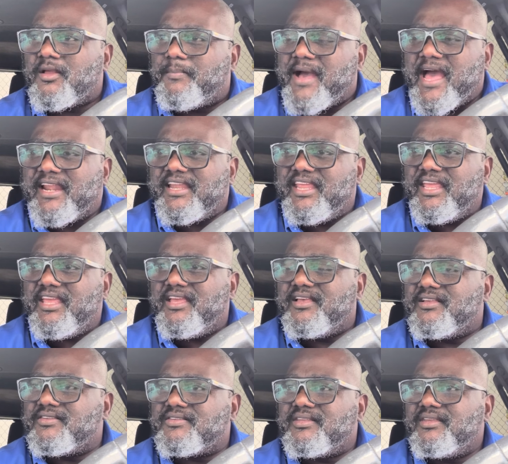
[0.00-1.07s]
about it
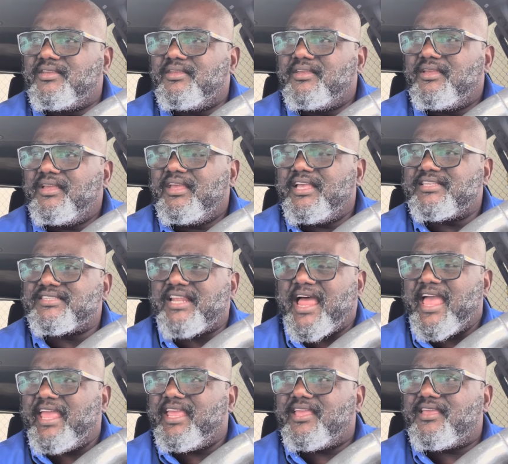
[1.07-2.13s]
is, it's
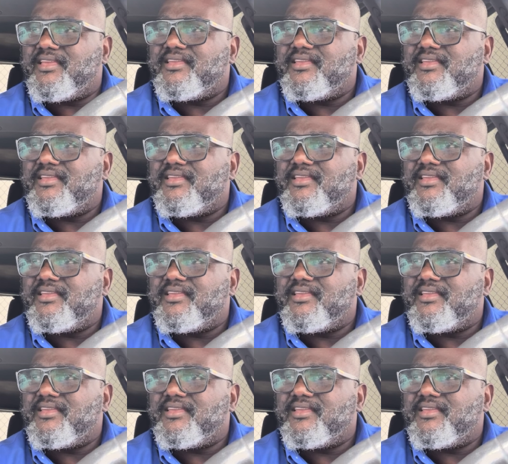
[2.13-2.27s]
like,